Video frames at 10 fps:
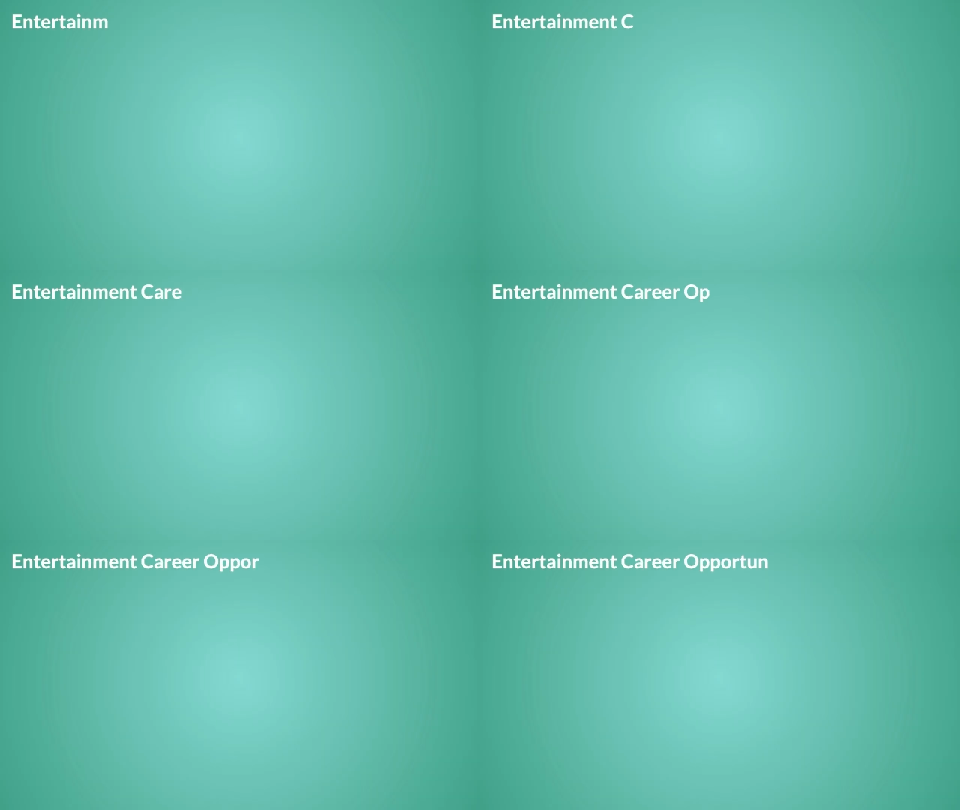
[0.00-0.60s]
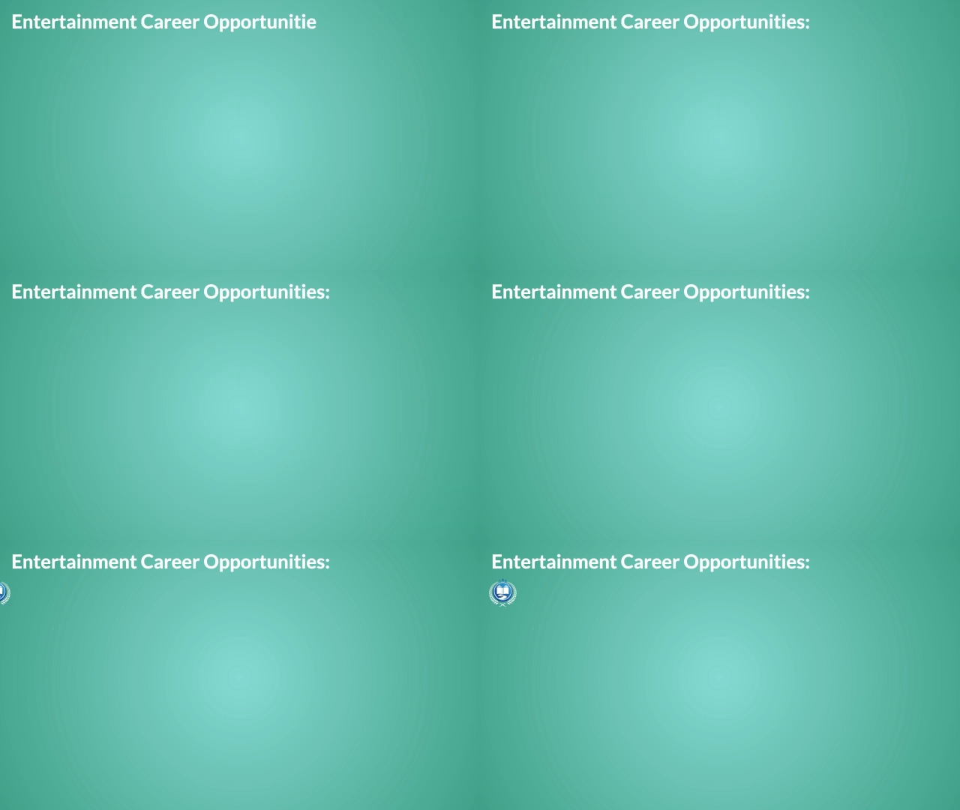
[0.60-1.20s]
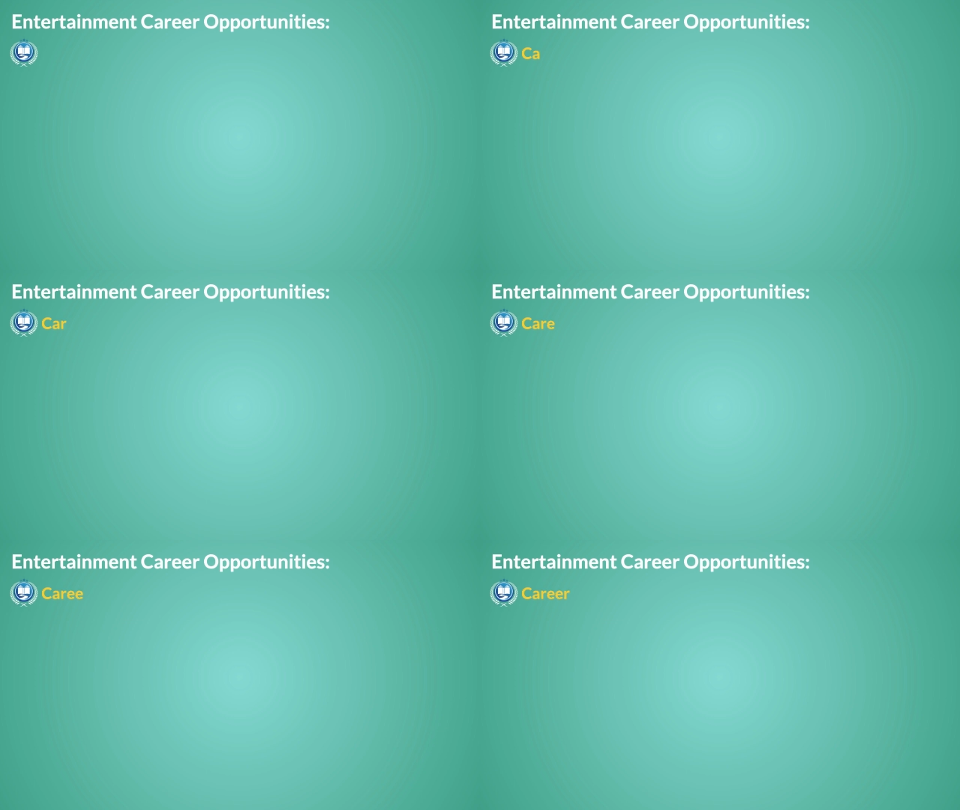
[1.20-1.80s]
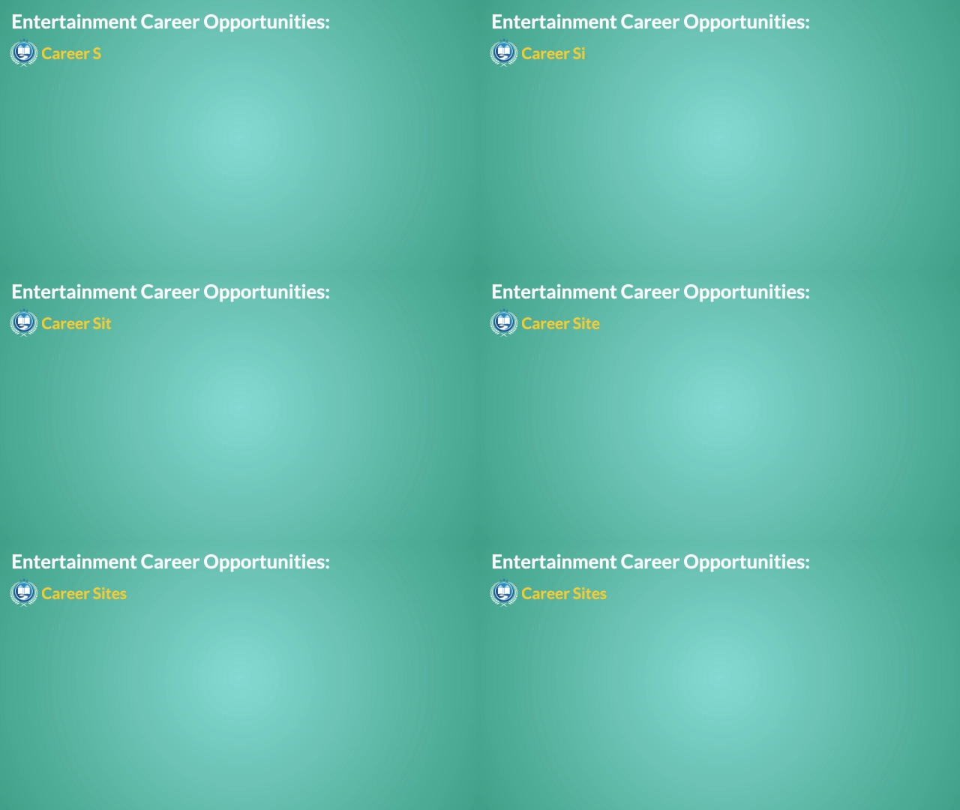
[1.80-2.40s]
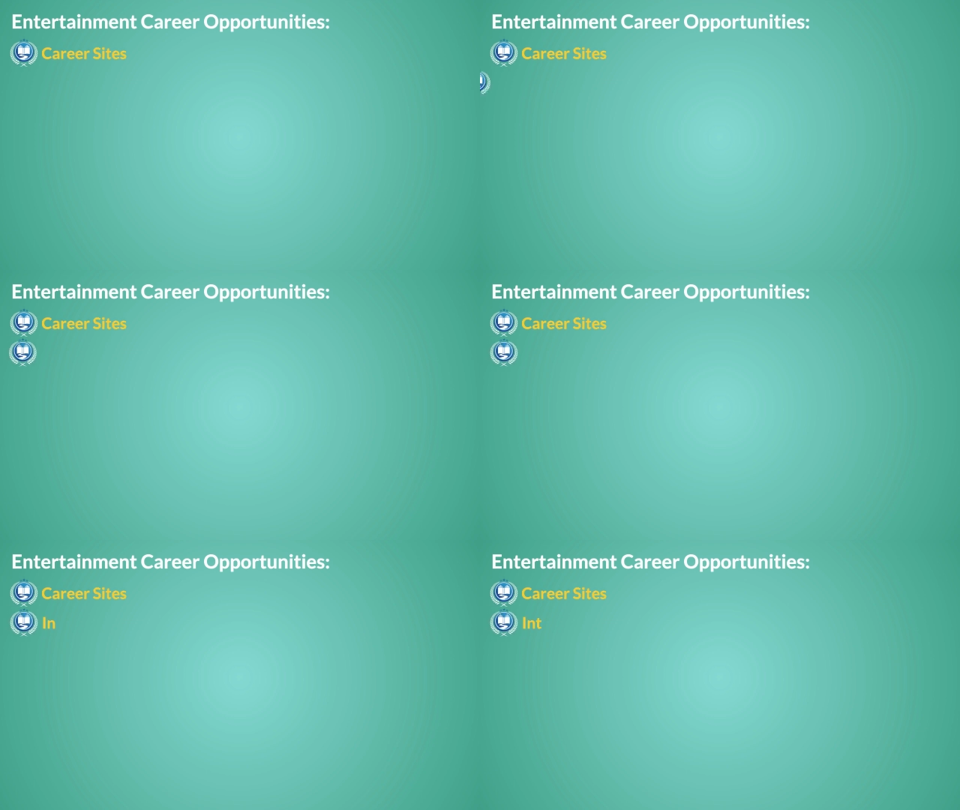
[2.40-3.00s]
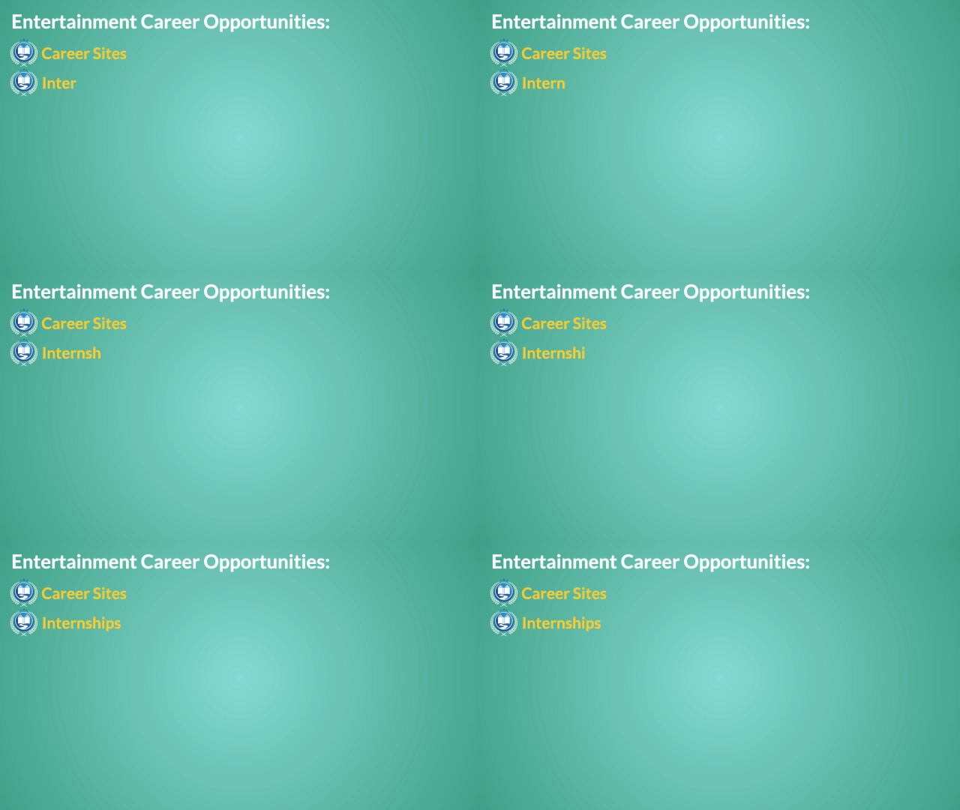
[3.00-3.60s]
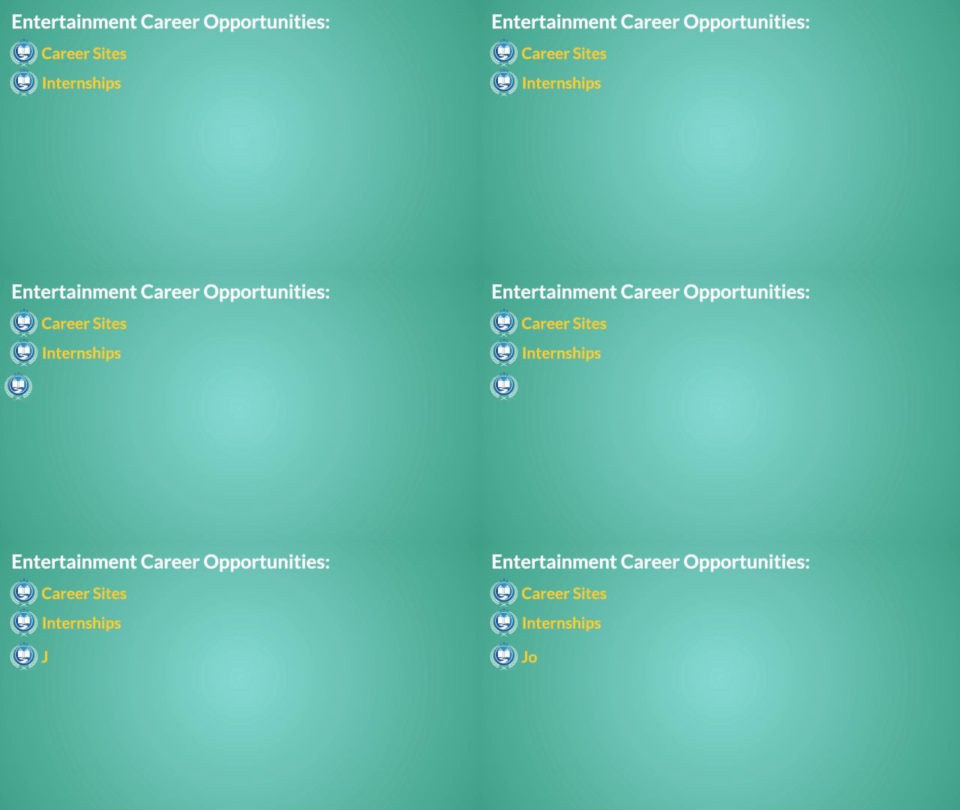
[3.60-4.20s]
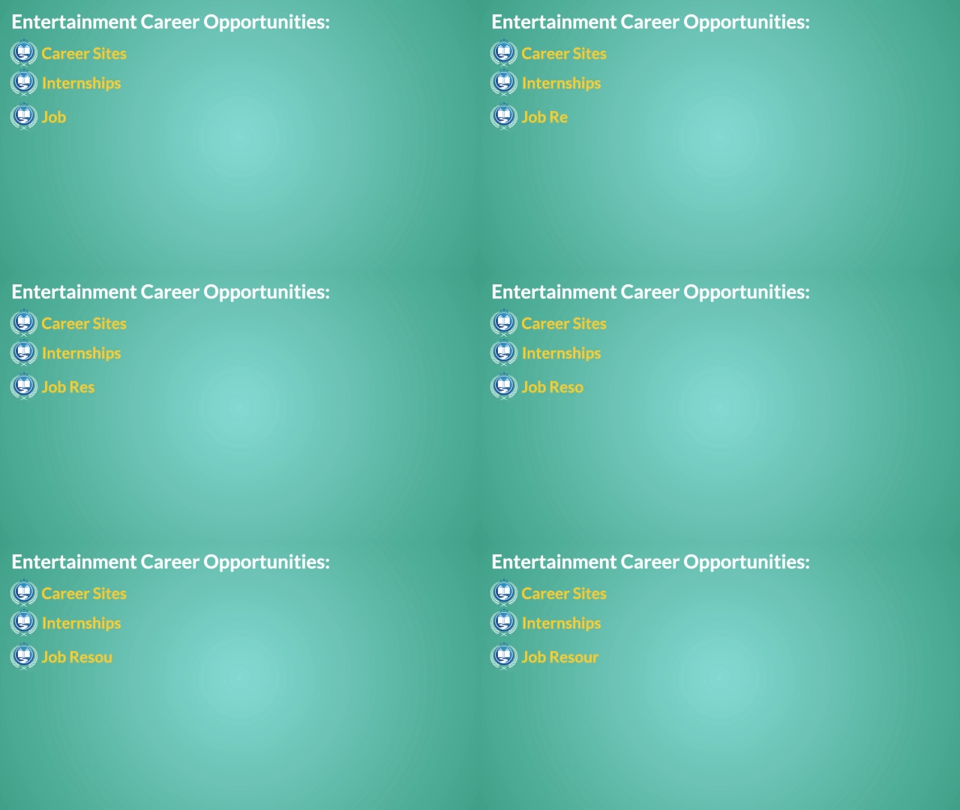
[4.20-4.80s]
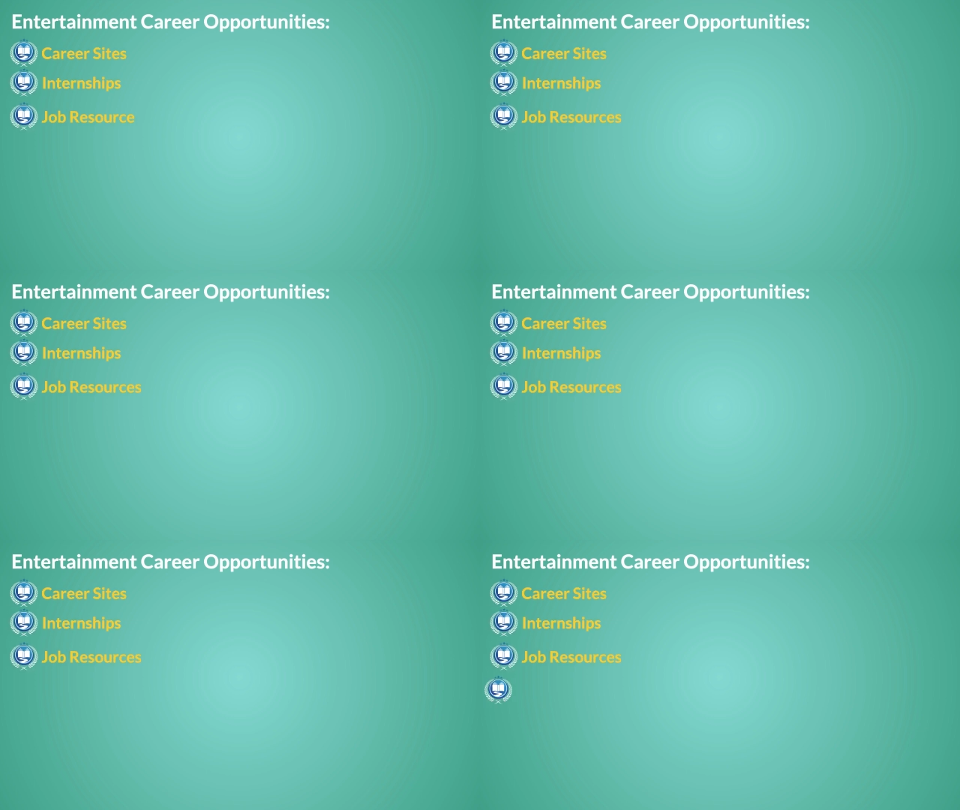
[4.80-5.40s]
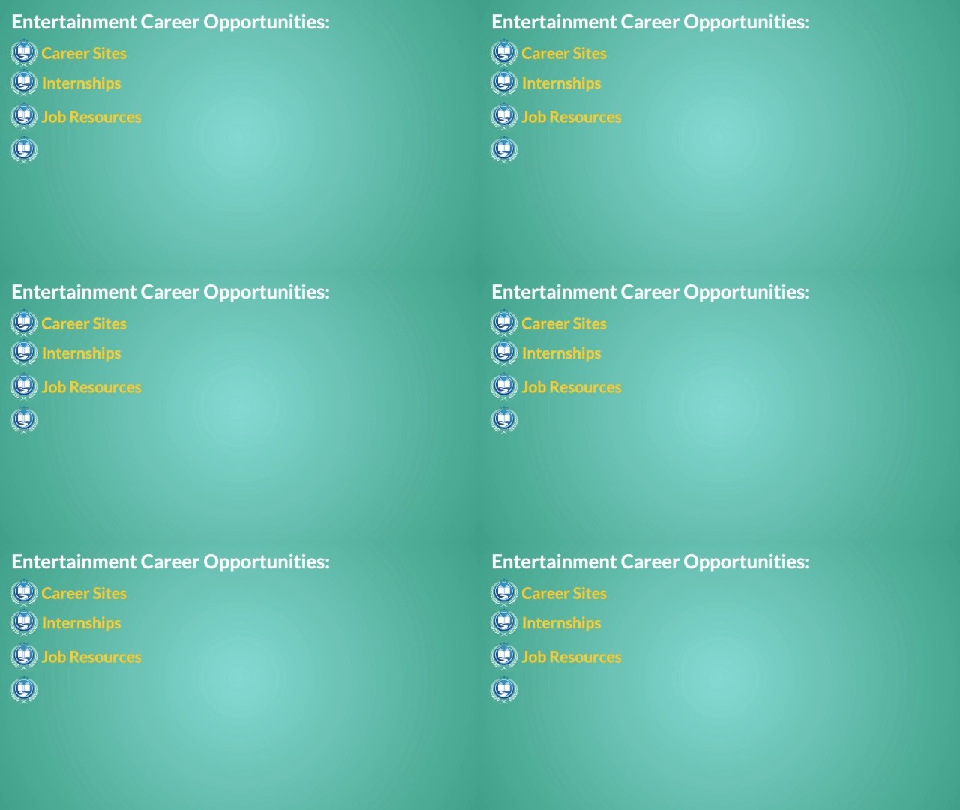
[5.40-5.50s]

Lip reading: [unreadable: no face in view]